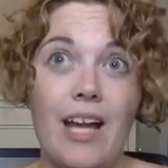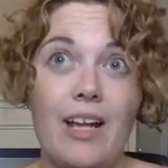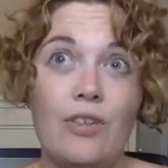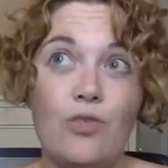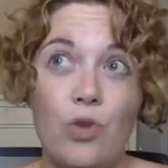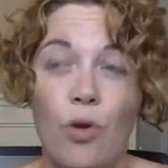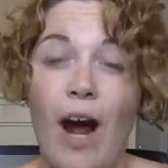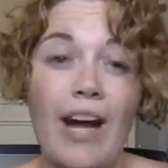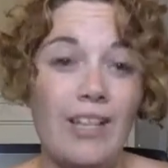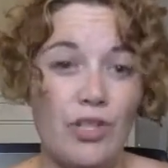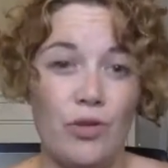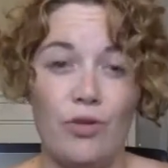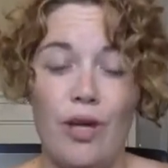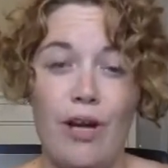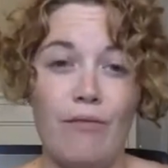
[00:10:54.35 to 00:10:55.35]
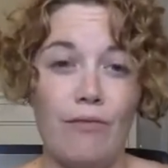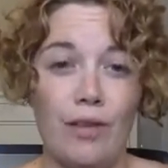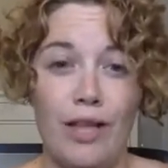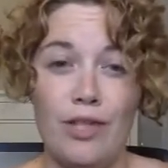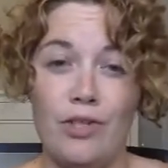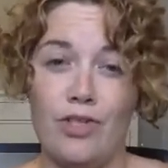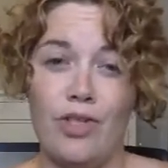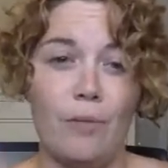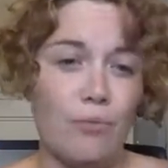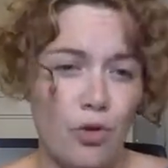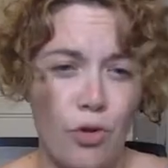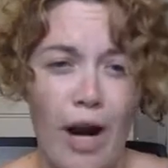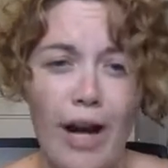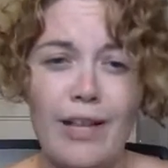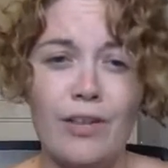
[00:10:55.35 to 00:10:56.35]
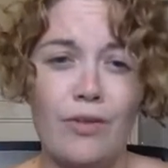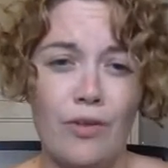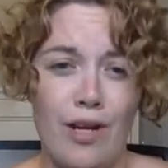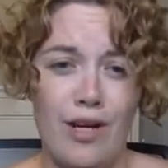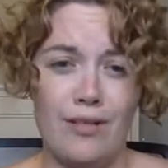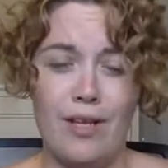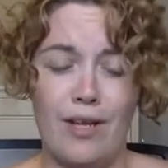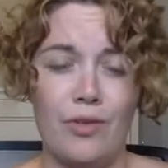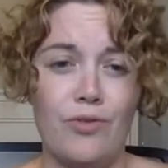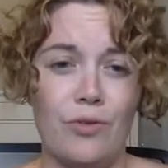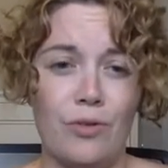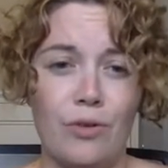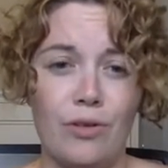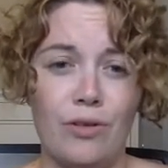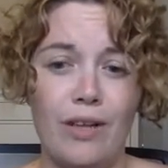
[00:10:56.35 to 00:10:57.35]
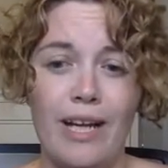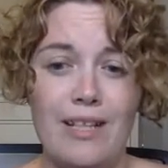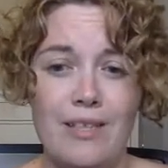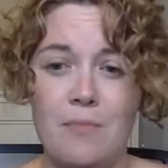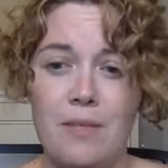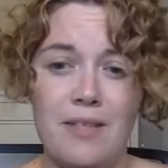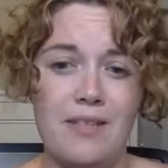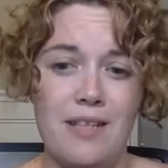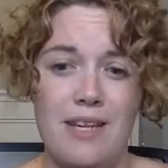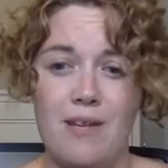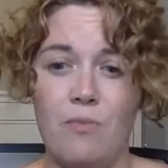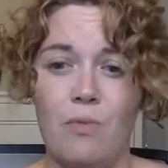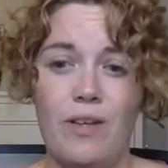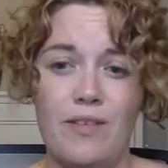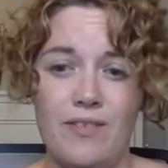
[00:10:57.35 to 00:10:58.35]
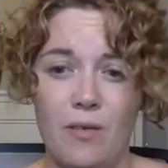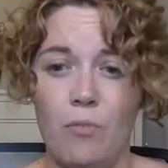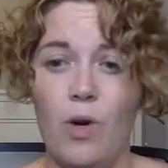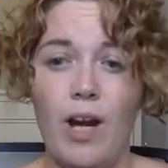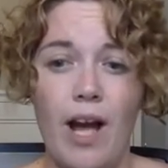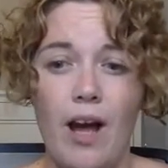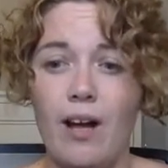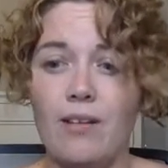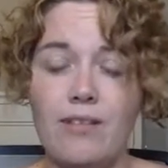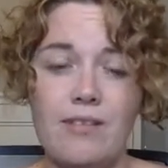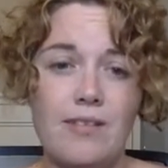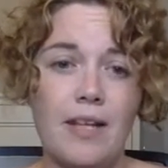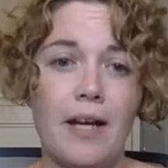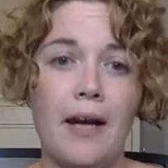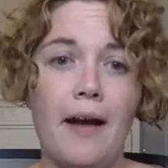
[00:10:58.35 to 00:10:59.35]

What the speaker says: trying to create a relationship, trying to create sexual intimacy with someone else,